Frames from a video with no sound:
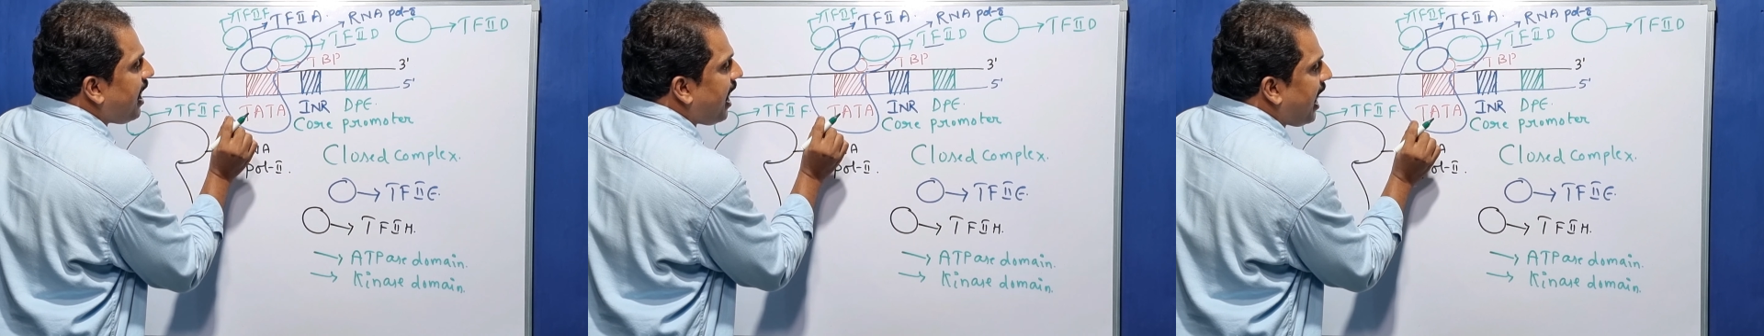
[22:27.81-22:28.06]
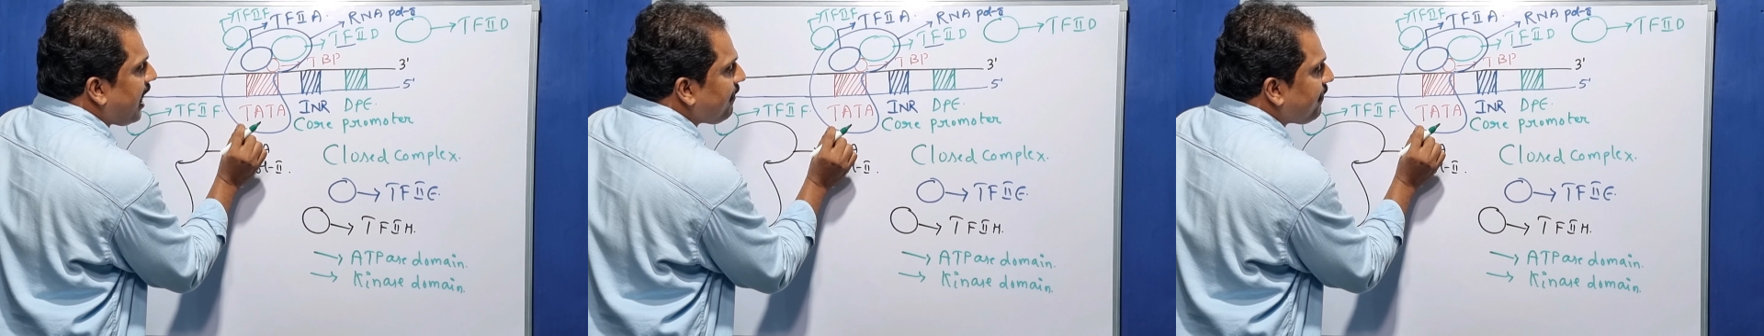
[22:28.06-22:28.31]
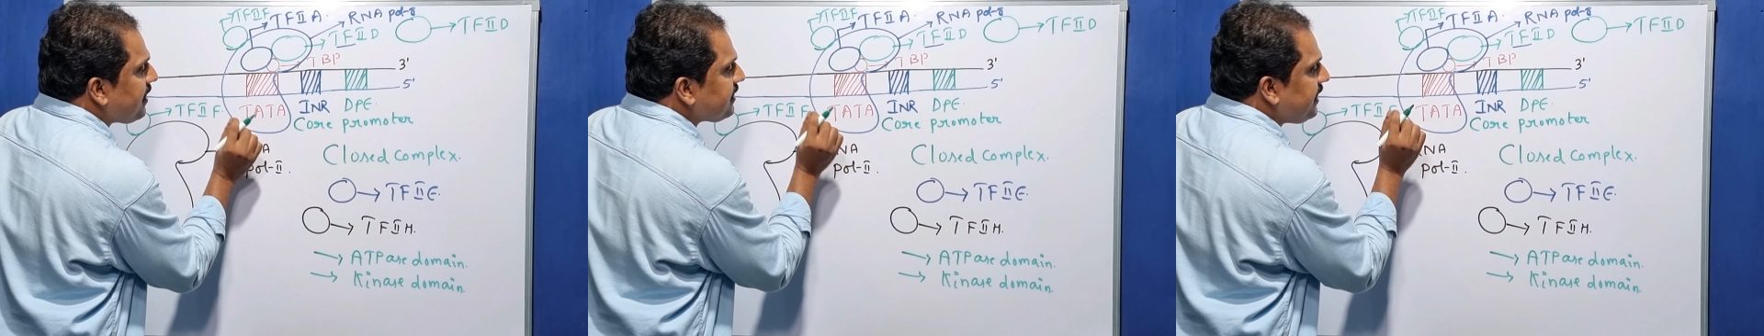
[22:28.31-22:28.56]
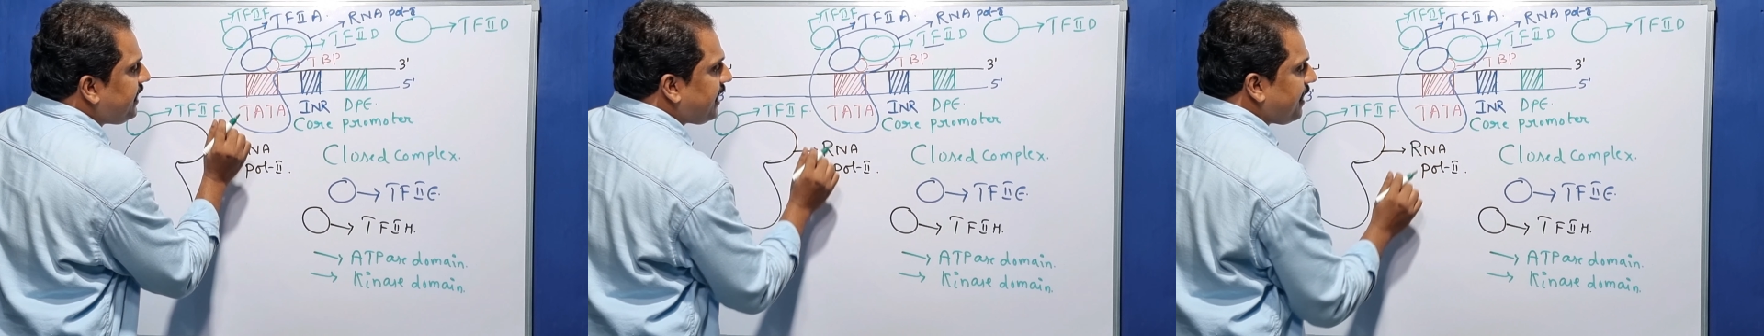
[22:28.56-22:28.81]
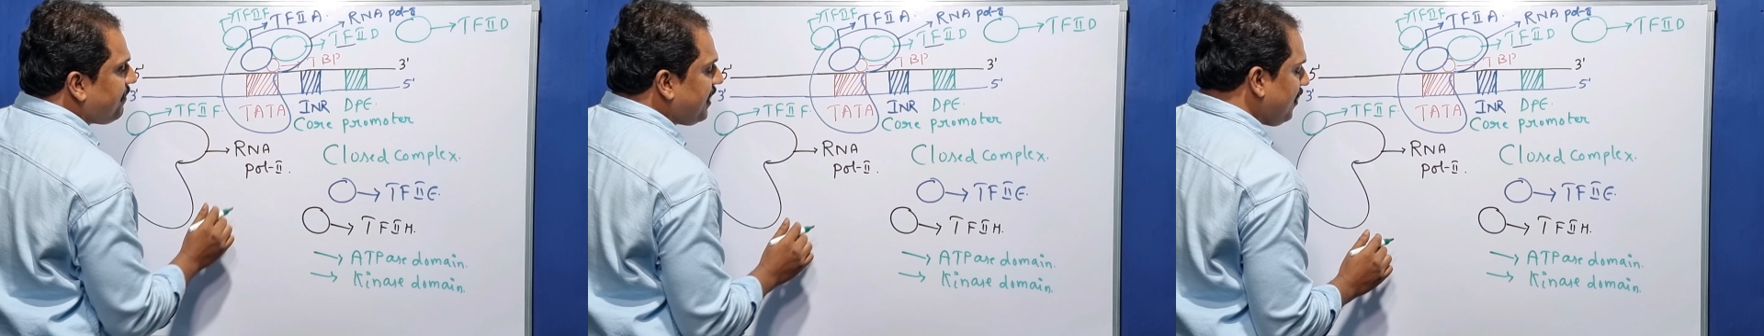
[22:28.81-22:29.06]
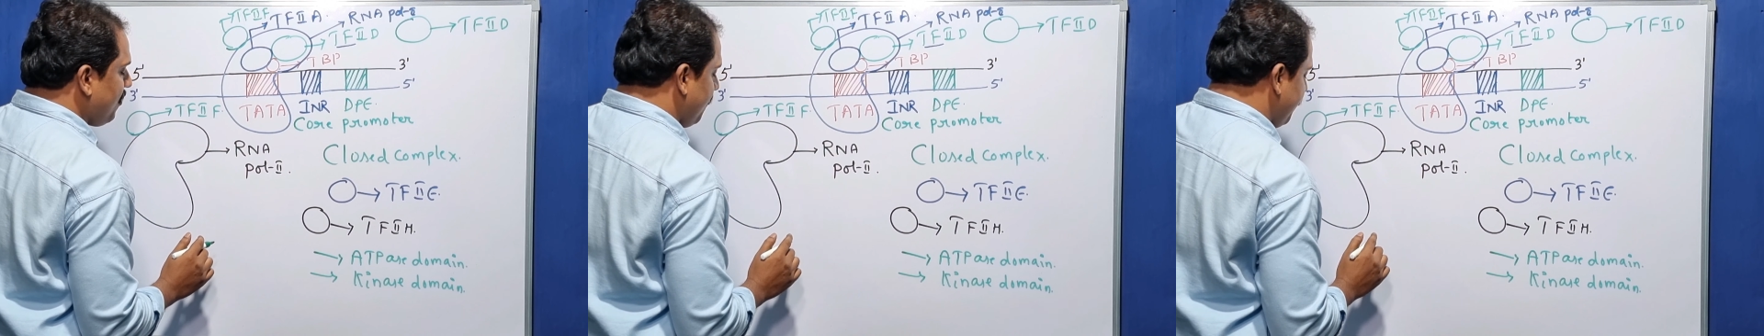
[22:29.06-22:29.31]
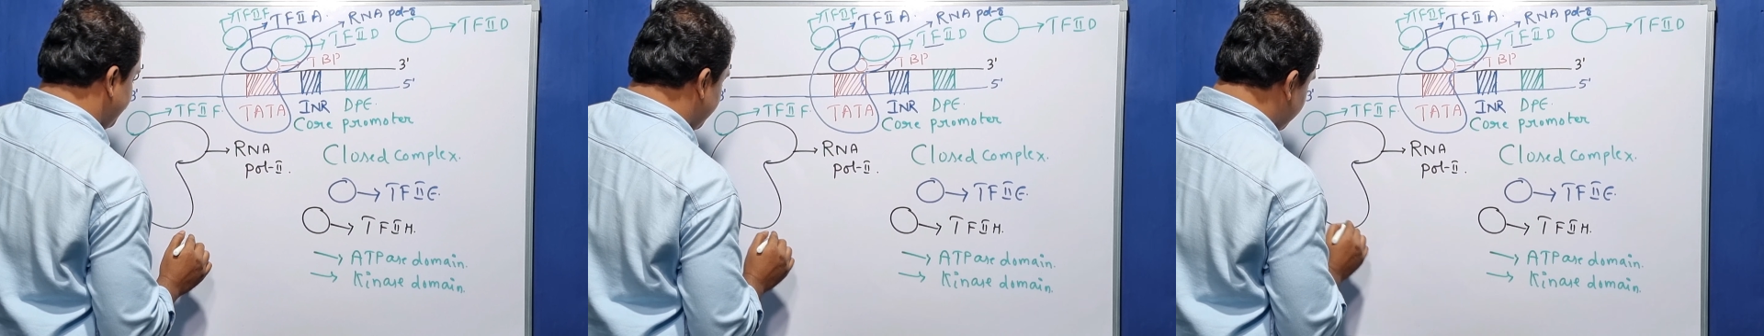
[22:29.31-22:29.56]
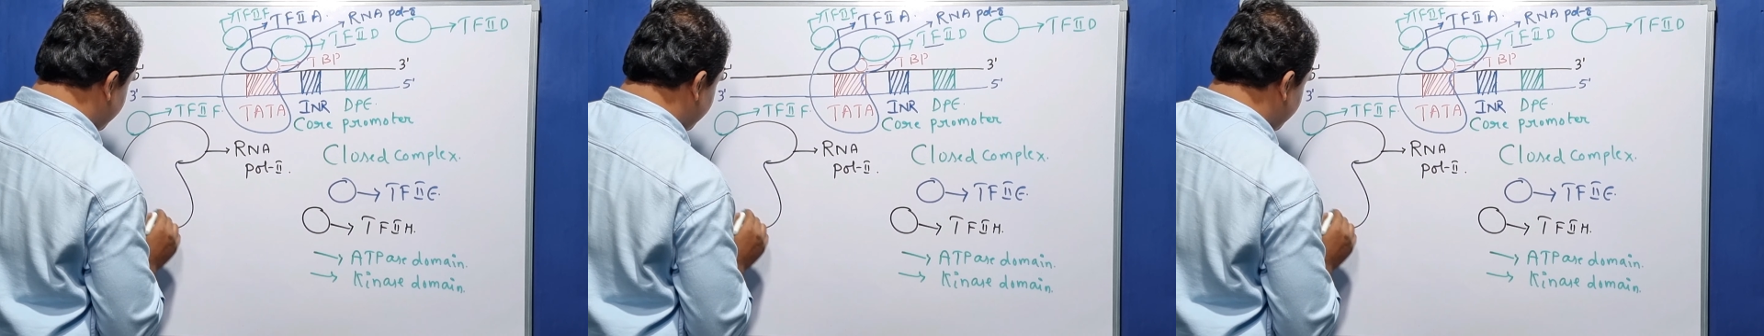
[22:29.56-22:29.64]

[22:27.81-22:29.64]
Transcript: Alpha C terminal domain.